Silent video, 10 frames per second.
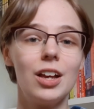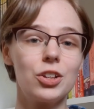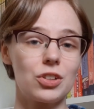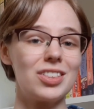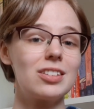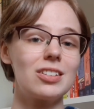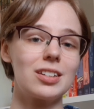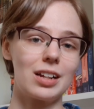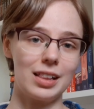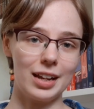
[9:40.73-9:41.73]
So this is
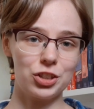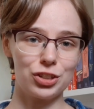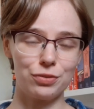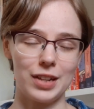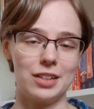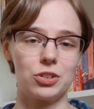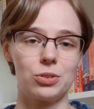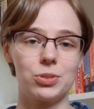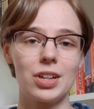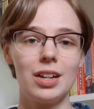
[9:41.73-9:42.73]
a collection of
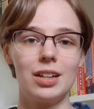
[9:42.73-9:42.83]
letters